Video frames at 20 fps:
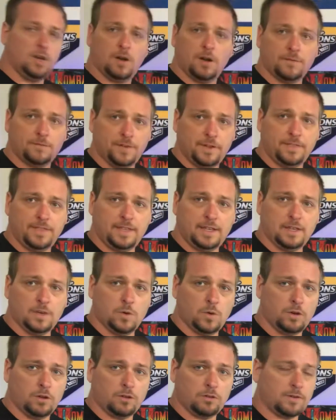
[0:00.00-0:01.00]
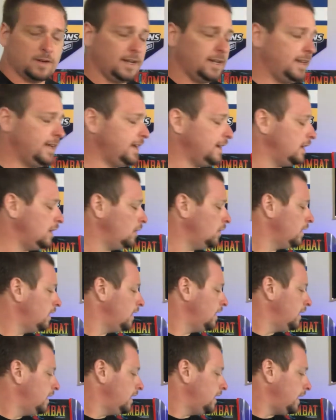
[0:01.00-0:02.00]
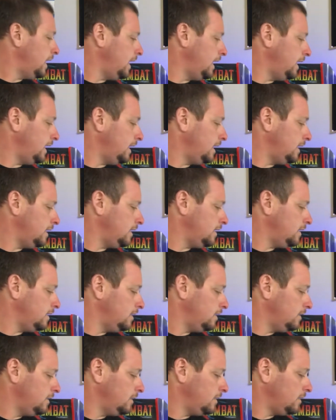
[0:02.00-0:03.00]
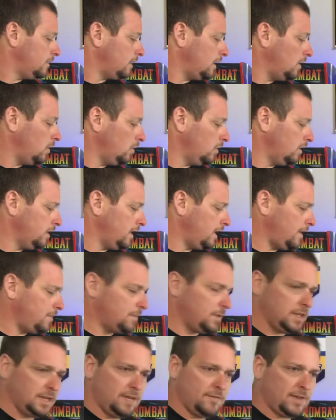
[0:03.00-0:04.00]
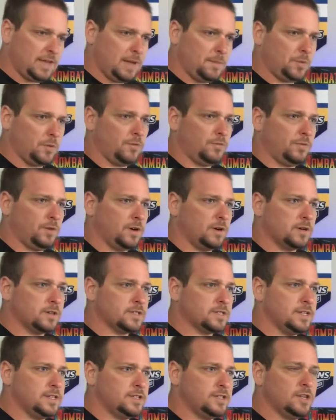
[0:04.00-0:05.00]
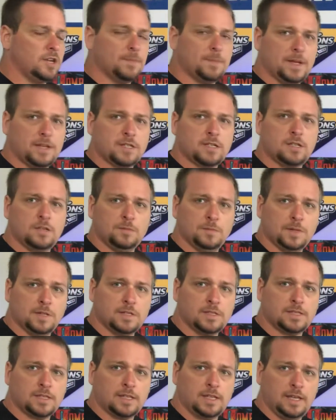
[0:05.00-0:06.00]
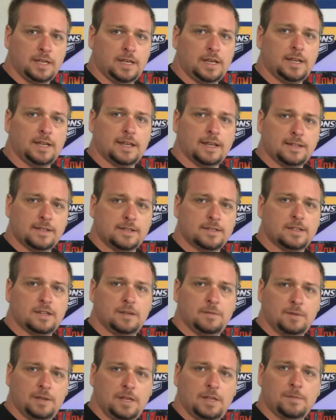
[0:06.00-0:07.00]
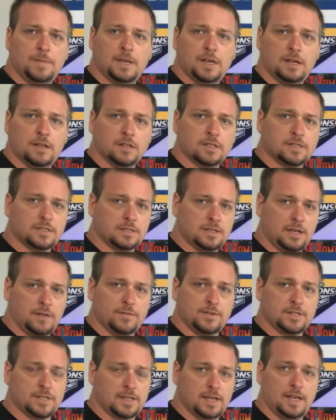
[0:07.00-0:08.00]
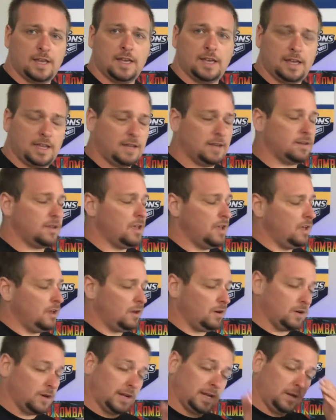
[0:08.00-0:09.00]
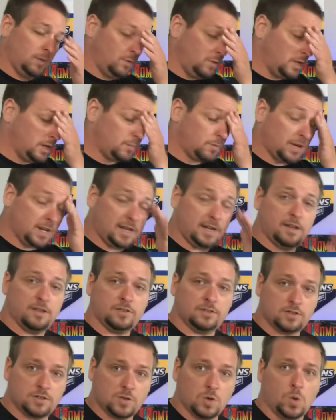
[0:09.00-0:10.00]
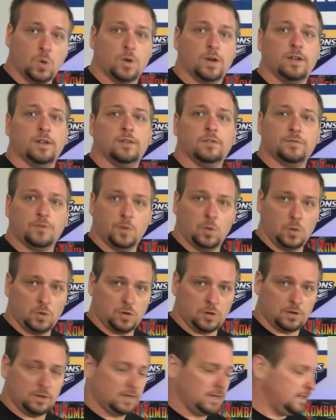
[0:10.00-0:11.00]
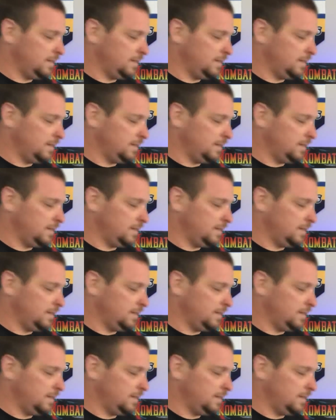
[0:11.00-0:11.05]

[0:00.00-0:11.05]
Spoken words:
fun thing going on right now. And I ordered, I believe, April 1st, and it took about 2 months to get it. I just sent them an email and stuff and say, hey, and Arcade 1-Up right now is notorious for